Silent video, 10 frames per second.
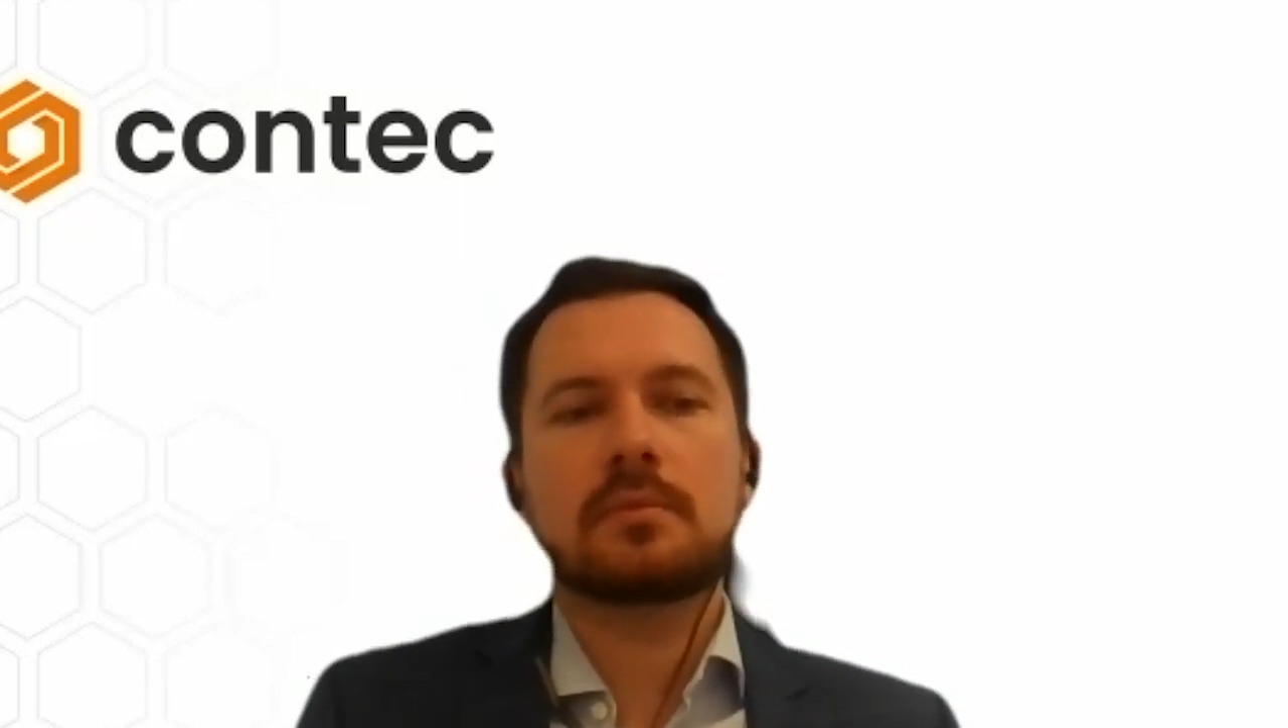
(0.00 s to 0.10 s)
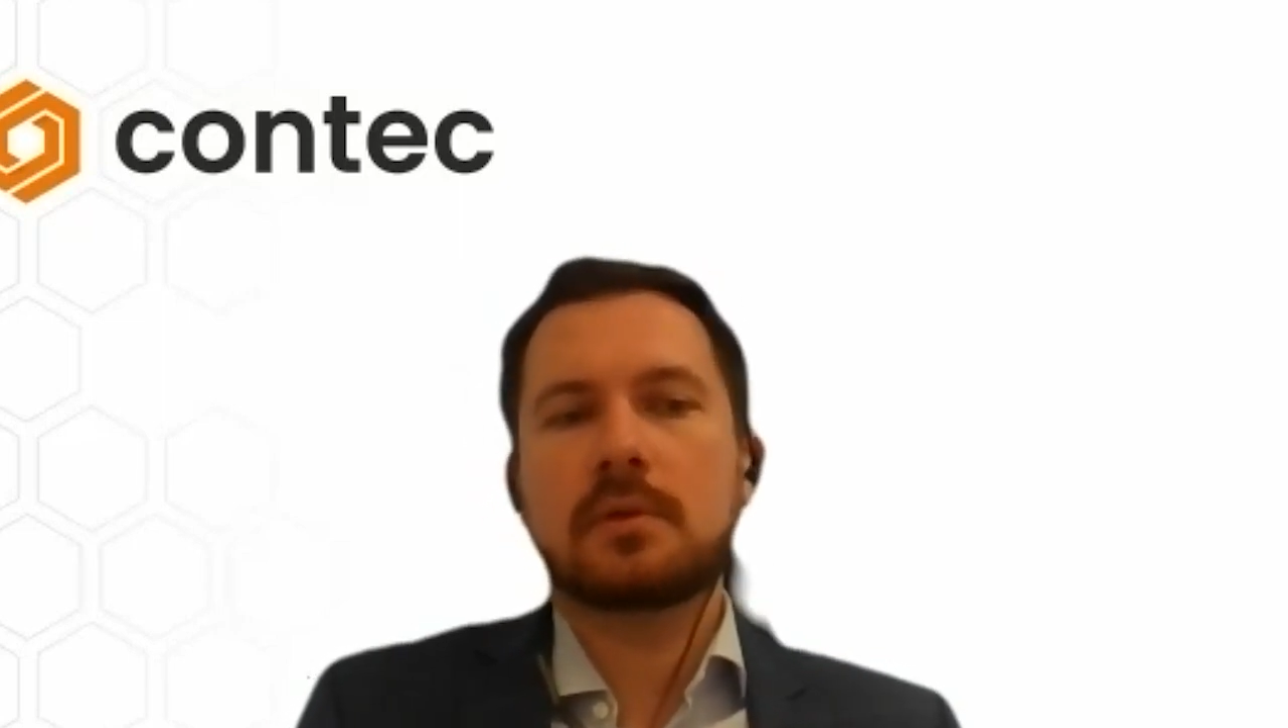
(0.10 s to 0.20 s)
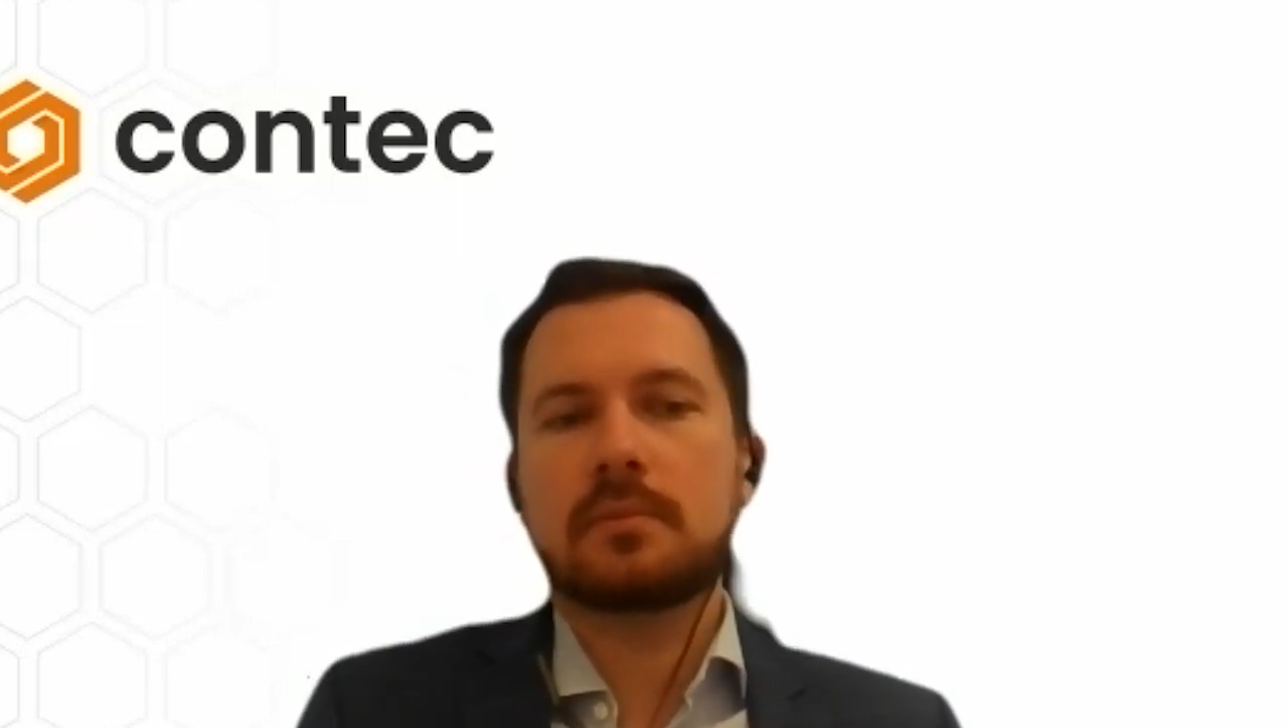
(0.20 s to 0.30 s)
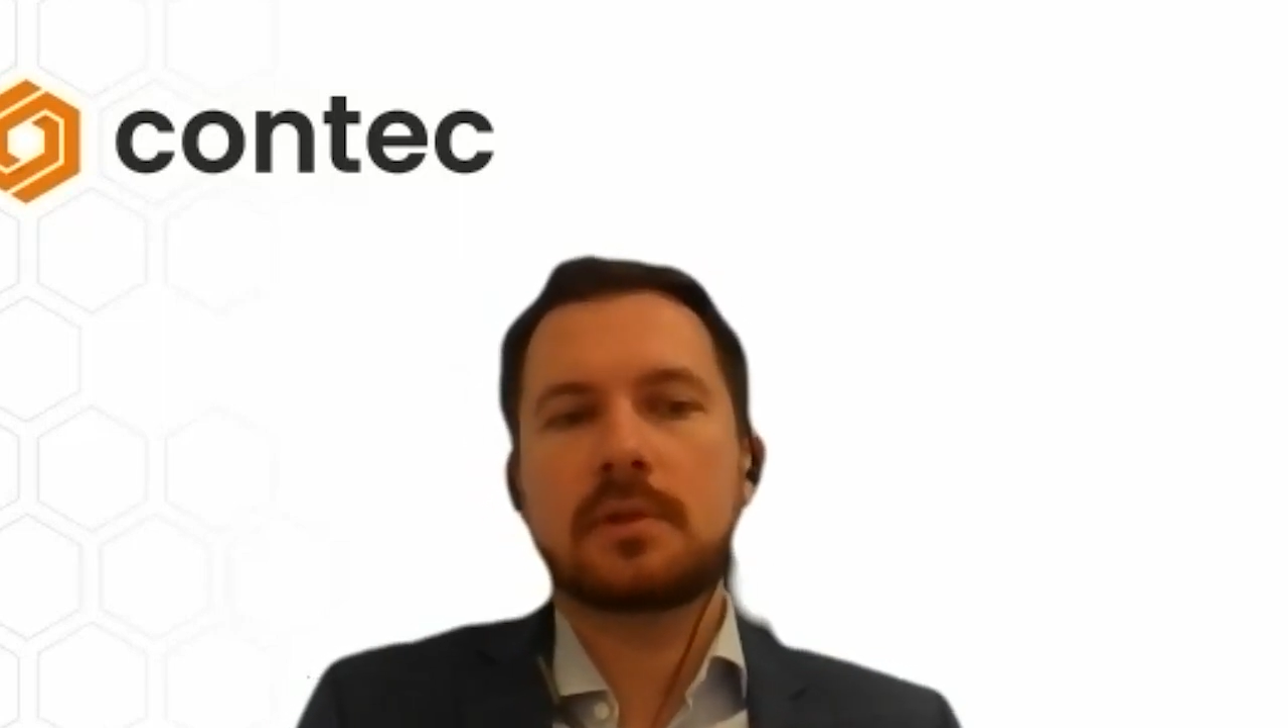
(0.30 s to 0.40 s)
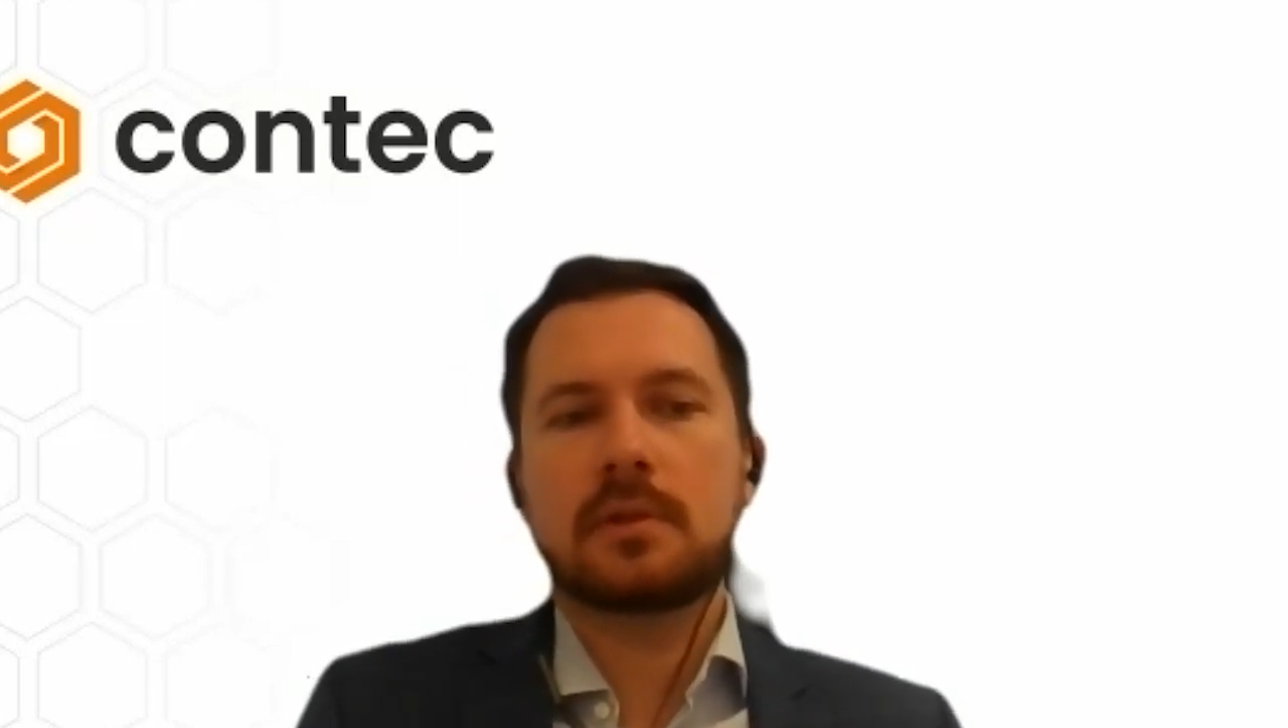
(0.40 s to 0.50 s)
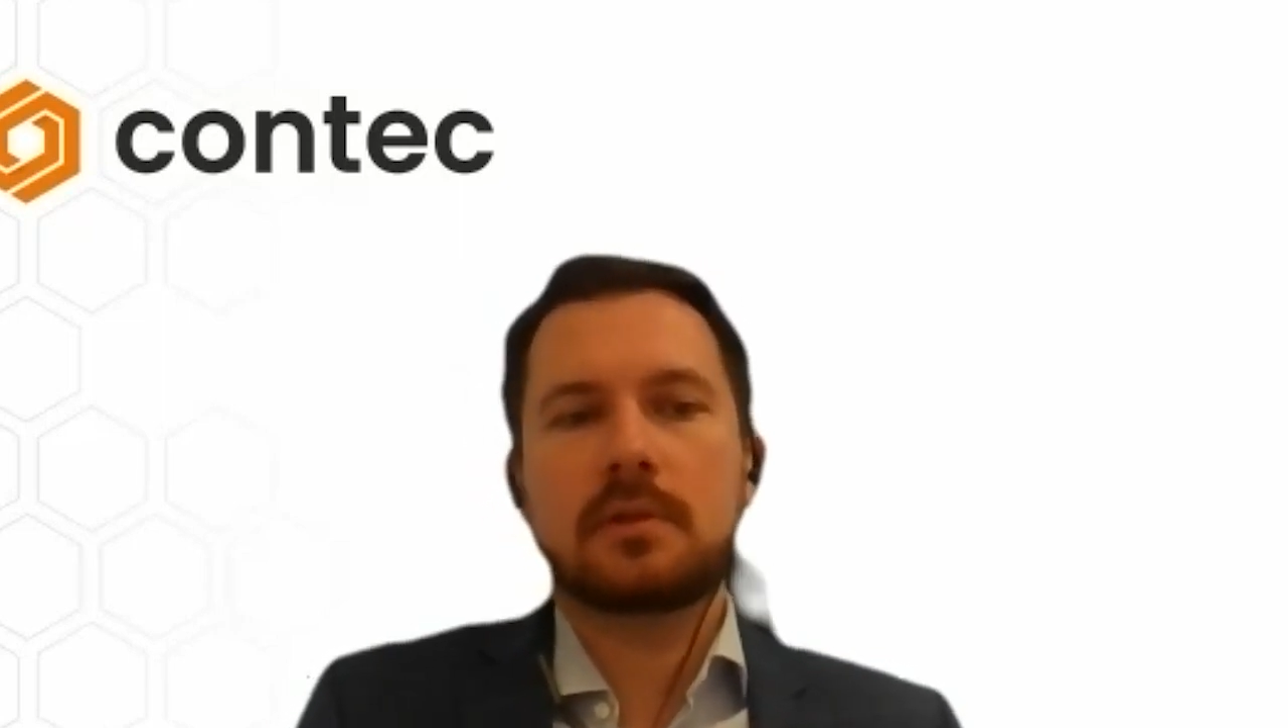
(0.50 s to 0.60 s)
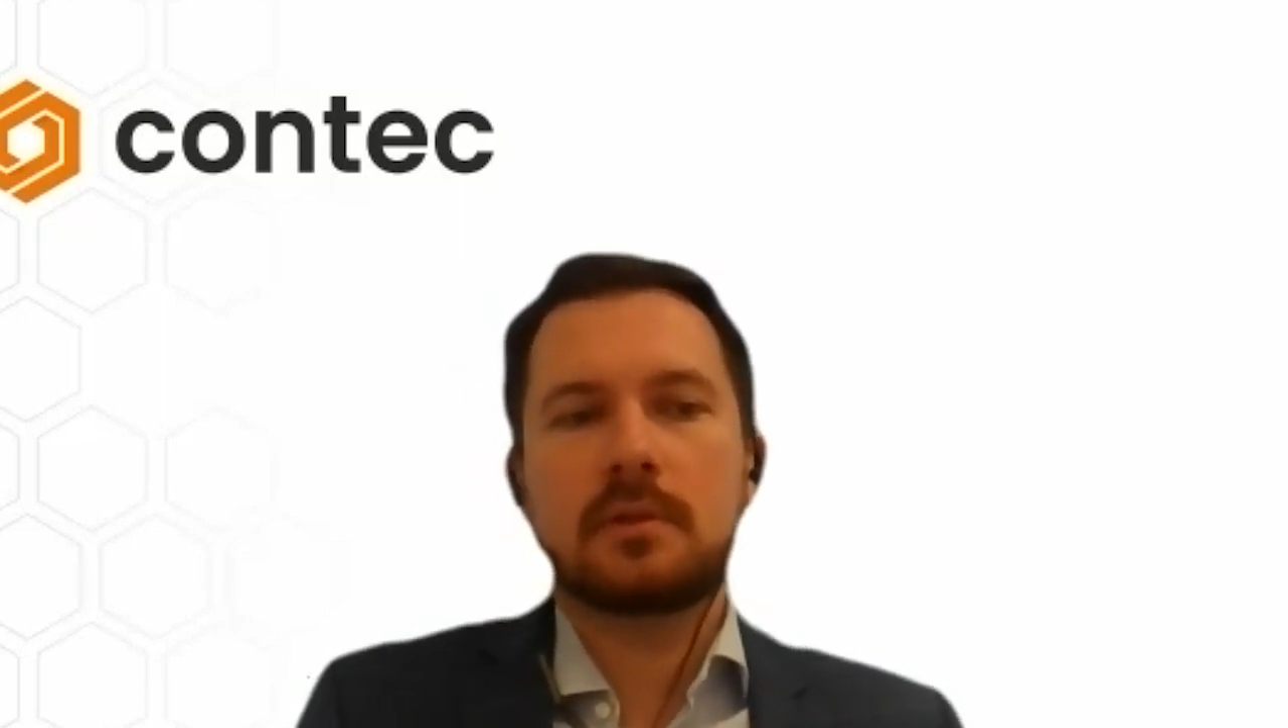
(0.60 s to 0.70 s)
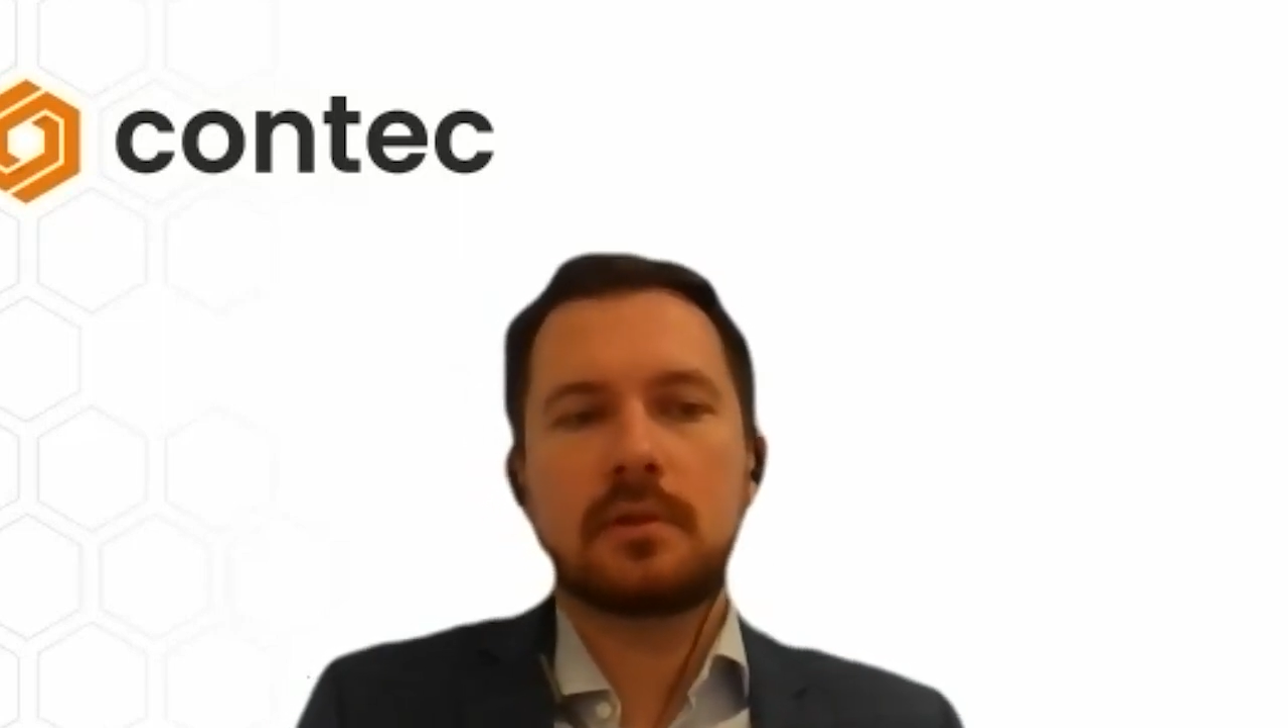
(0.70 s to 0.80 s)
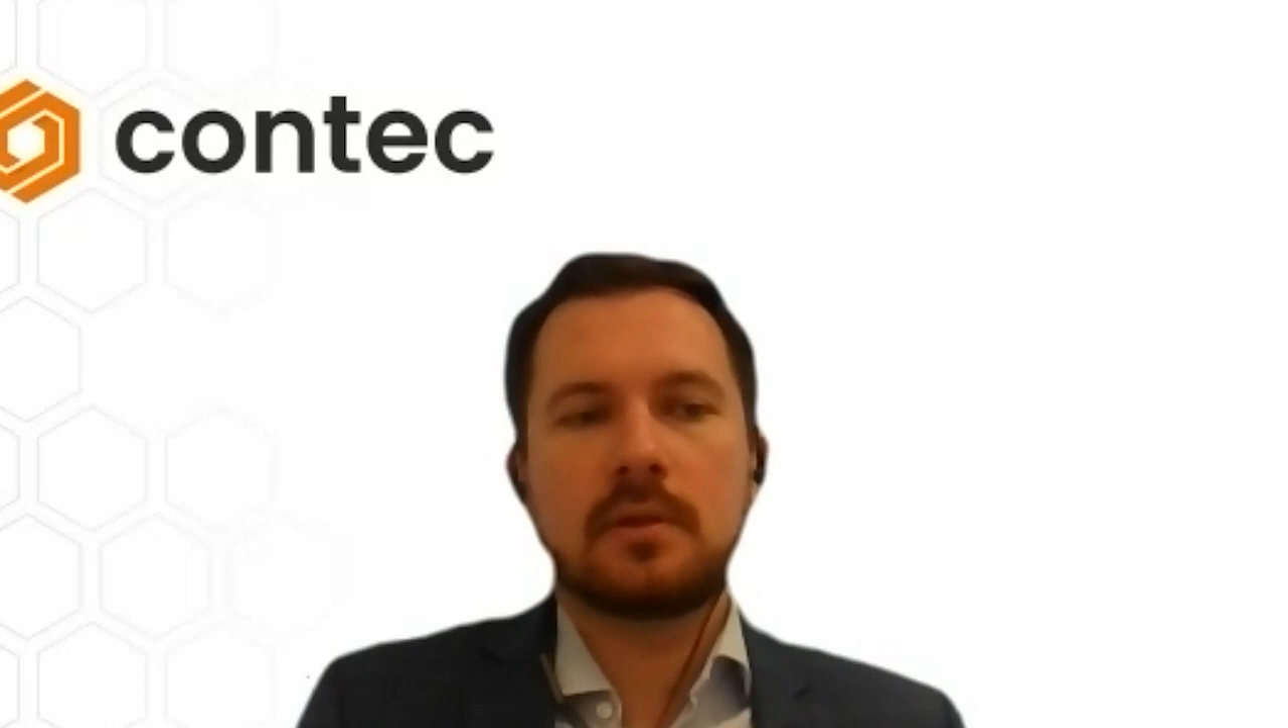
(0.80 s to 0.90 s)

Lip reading: will be